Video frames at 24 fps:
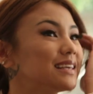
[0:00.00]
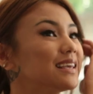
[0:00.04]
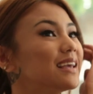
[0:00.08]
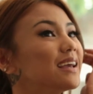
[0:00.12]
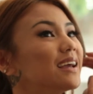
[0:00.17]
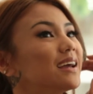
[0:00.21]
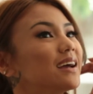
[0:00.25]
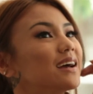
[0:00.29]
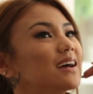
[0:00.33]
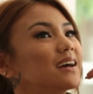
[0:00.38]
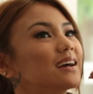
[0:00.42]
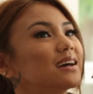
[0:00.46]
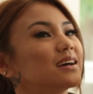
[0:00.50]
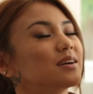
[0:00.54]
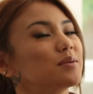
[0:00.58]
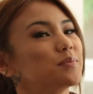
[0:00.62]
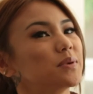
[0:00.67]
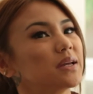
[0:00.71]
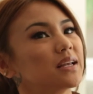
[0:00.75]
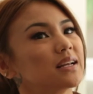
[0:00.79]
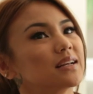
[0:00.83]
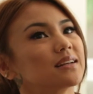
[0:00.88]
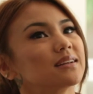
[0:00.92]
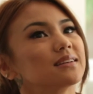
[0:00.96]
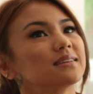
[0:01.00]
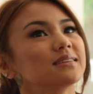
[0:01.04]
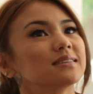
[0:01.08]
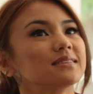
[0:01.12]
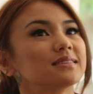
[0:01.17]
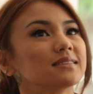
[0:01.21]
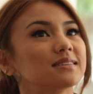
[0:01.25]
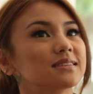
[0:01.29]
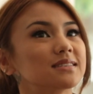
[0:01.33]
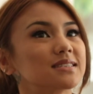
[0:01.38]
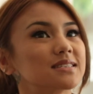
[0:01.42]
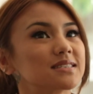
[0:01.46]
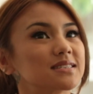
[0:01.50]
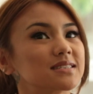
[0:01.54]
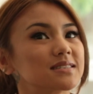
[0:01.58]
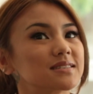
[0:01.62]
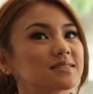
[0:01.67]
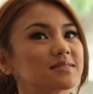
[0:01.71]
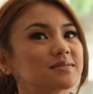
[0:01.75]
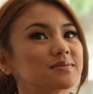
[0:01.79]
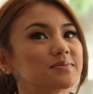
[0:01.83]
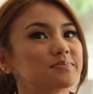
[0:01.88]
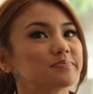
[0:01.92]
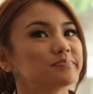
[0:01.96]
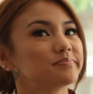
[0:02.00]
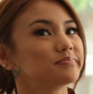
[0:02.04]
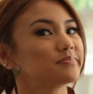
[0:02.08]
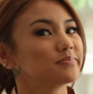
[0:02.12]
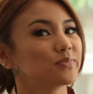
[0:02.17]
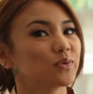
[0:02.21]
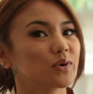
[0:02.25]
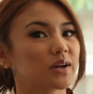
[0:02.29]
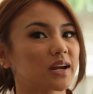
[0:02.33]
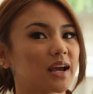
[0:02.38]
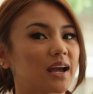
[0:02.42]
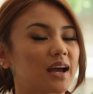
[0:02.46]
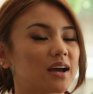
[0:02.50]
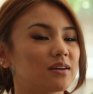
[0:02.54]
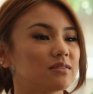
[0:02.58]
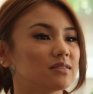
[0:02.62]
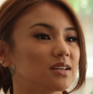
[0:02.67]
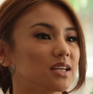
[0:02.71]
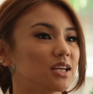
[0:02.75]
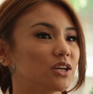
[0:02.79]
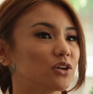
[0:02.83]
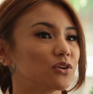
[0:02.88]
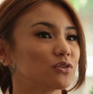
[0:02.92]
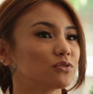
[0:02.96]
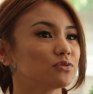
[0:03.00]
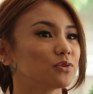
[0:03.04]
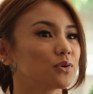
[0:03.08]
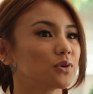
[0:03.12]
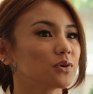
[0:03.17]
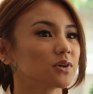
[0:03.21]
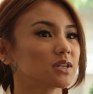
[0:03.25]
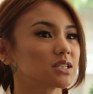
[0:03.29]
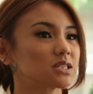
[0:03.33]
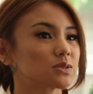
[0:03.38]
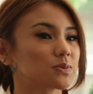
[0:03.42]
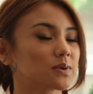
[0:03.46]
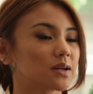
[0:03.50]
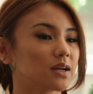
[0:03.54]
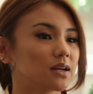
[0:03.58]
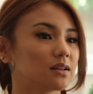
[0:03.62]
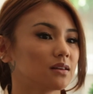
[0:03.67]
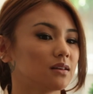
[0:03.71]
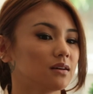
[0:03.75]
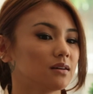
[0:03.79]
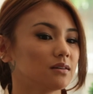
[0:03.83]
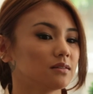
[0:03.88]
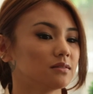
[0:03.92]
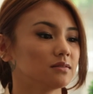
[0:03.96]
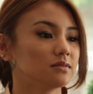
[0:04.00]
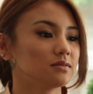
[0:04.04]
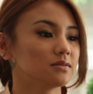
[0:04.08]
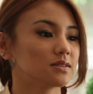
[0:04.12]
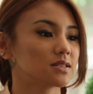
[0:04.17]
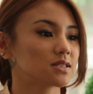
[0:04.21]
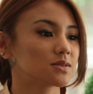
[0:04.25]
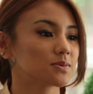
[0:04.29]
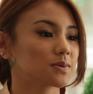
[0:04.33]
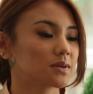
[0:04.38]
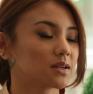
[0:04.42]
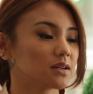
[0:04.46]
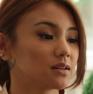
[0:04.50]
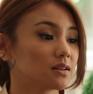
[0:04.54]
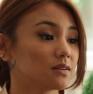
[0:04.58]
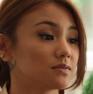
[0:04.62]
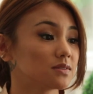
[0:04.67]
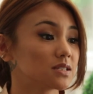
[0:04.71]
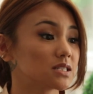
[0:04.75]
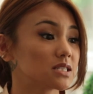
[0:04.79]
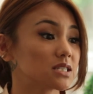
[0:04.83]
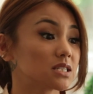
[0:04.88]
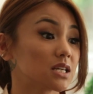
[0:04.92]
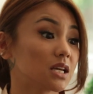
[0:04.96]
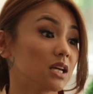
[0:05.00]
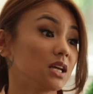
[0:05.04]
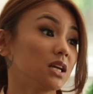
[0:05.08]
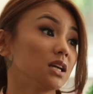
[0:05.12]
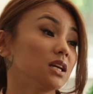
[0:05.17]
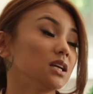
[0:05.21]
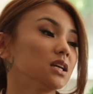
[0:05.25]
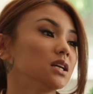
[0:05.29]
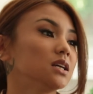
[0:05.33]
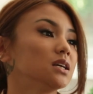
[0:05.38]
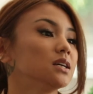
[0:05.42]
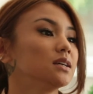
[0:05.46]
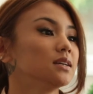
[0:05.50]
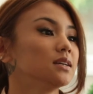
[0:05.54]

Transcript: Yeah, I mean, it's what I have an ear for, it's what I love, it's what I love to sing.